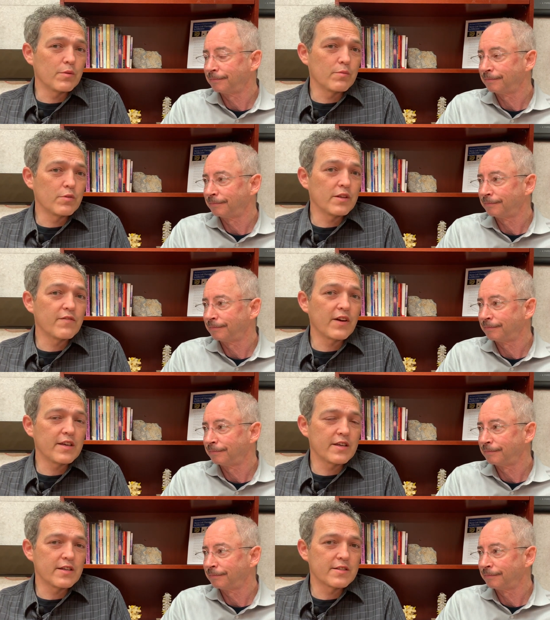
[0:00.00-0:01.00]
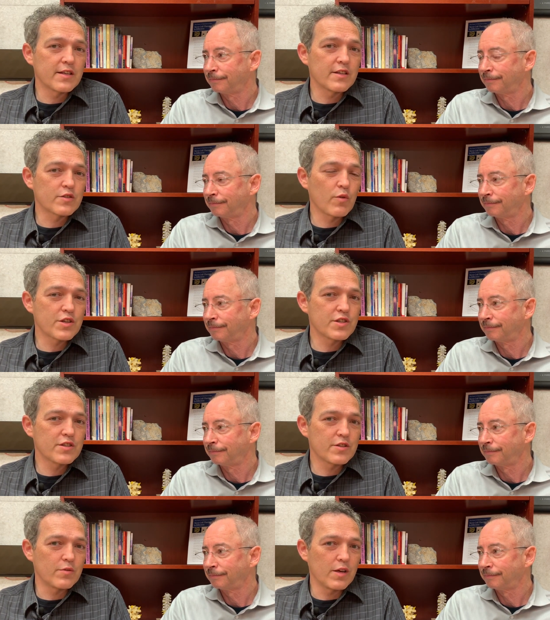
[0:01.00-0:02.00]
Speaker 1: we really invite you to send us
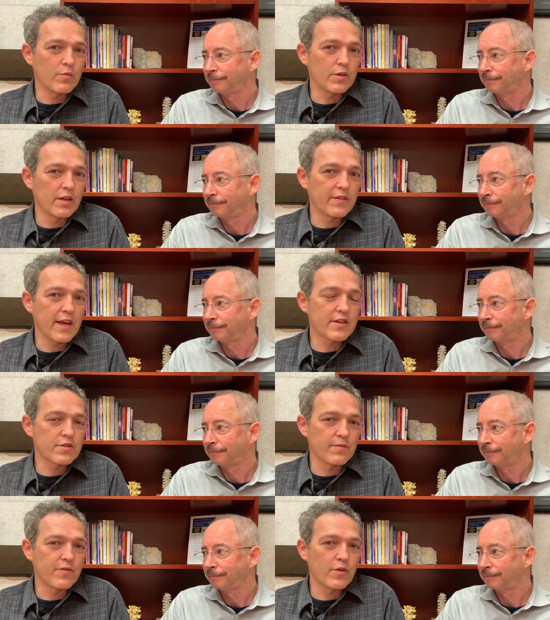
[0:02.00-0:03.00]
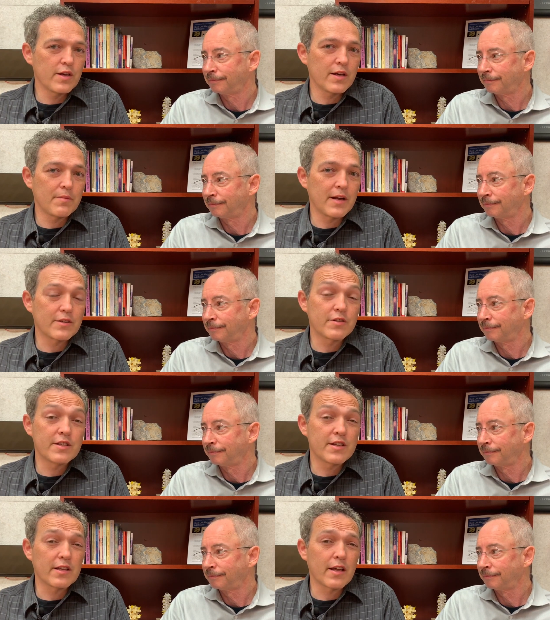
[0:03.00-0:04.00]
questions, and we'd love to answer them for you. I'm Dr.
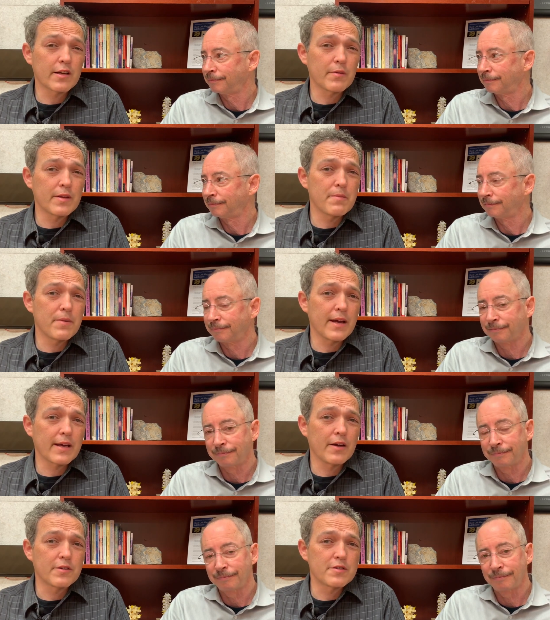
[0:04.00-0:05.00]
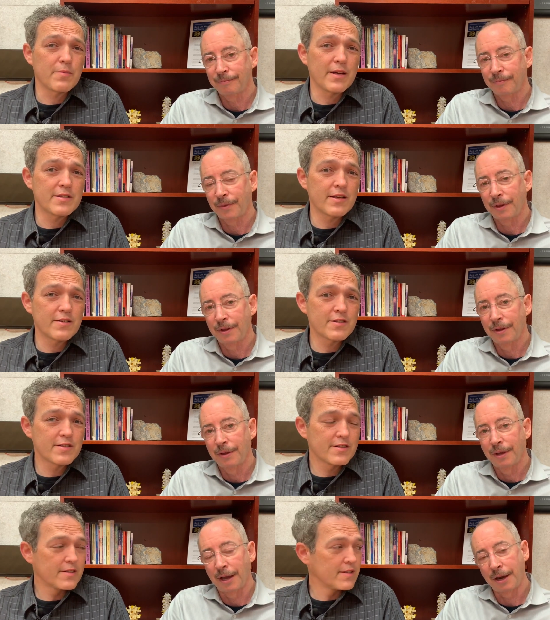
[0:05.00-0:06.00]
TJ Lonergan with the Impact Health and Spine
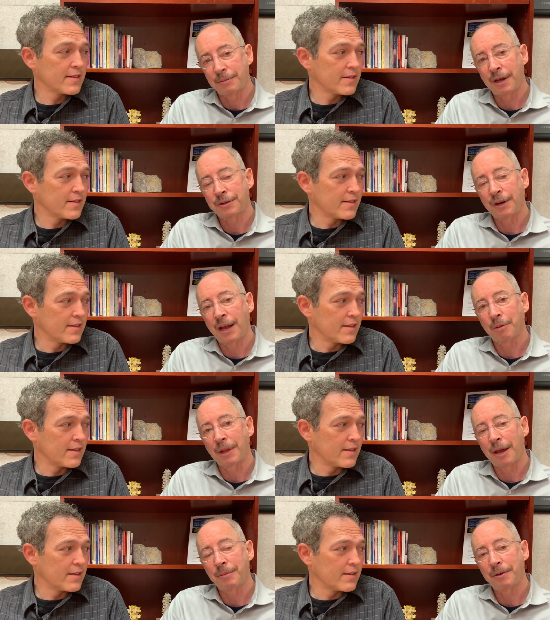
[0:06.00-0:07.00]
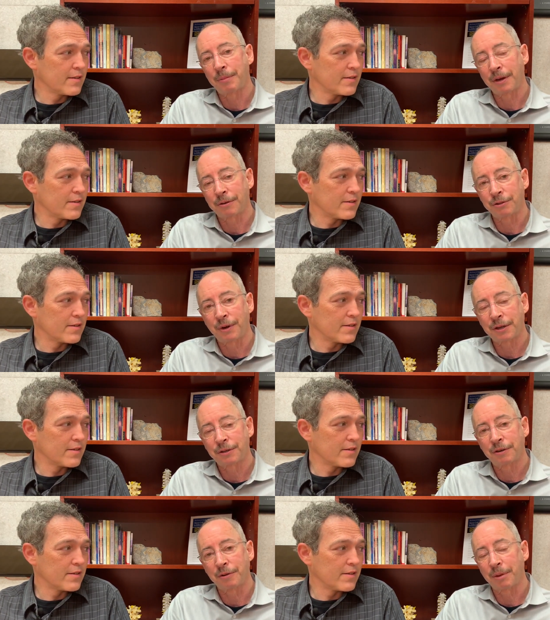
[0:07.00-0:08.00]
Centers.
Speaker 2: And I'm Dr. Hal Blatman, Medical
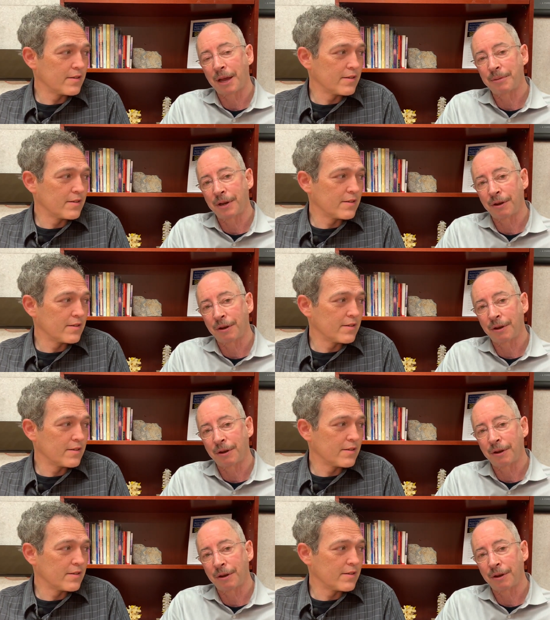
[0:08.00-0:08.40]
Director of the Blatman